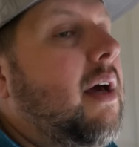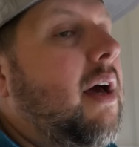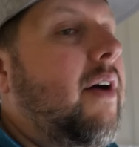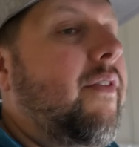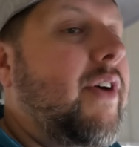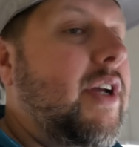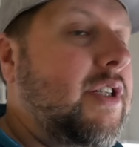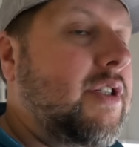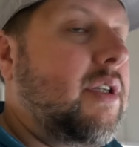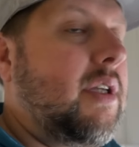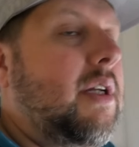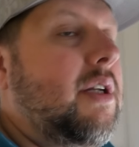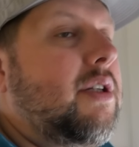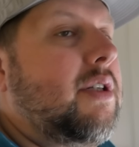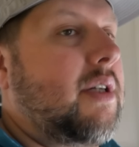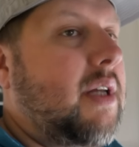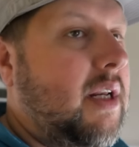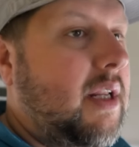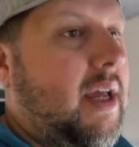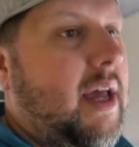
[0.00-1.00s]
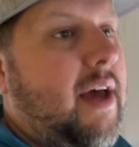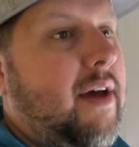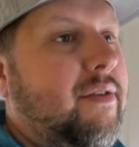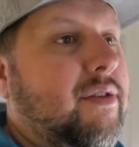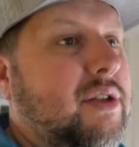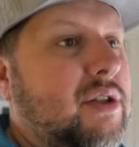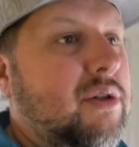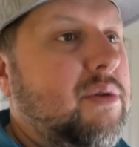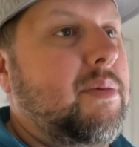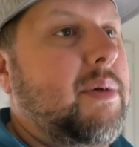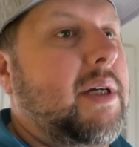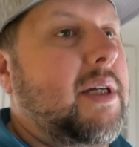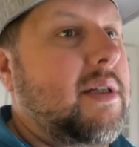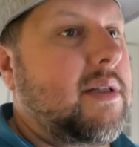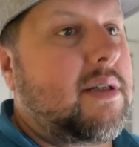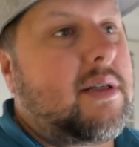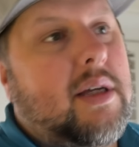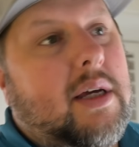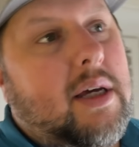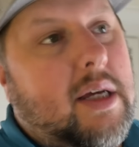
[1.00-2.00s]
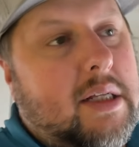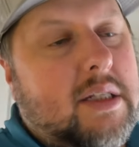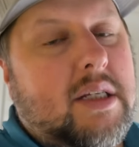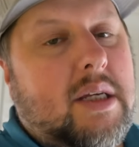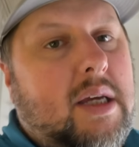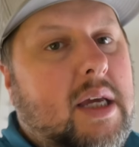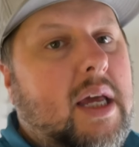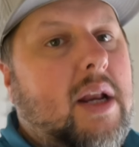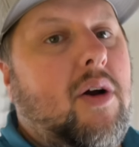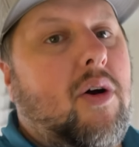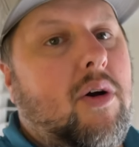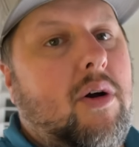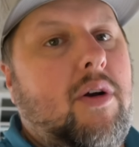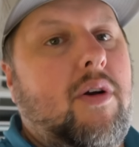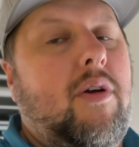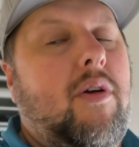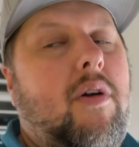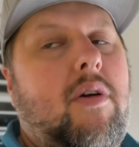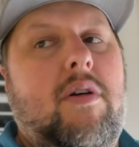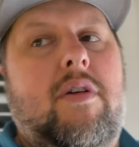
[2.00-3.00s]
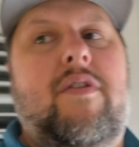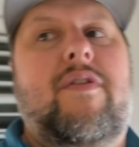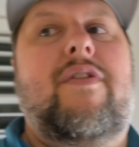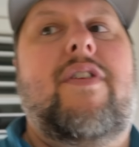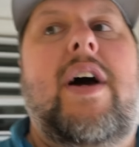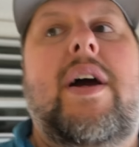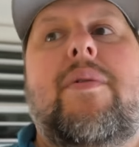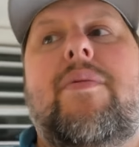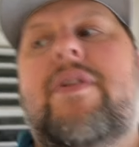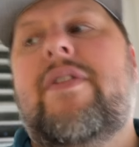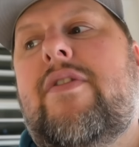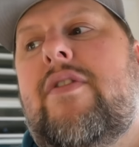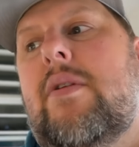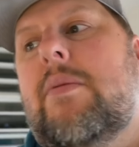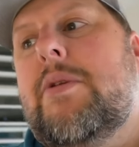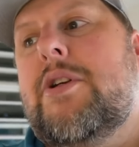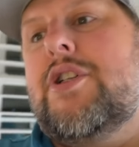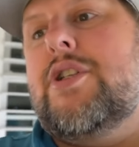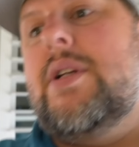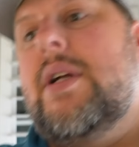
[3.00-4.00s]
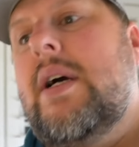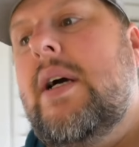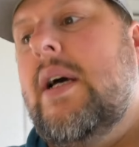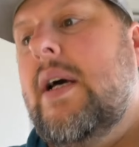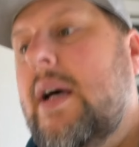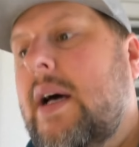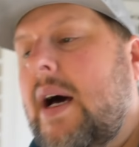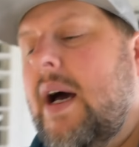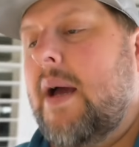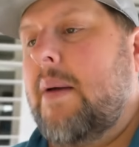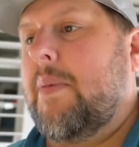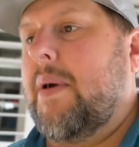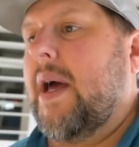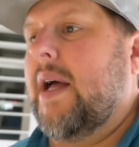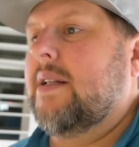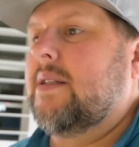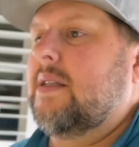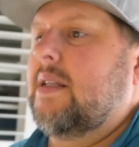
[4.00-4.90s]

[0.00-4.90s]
Eventually, she's going to have to because it's going to get harder and harder to find refurbished iPads.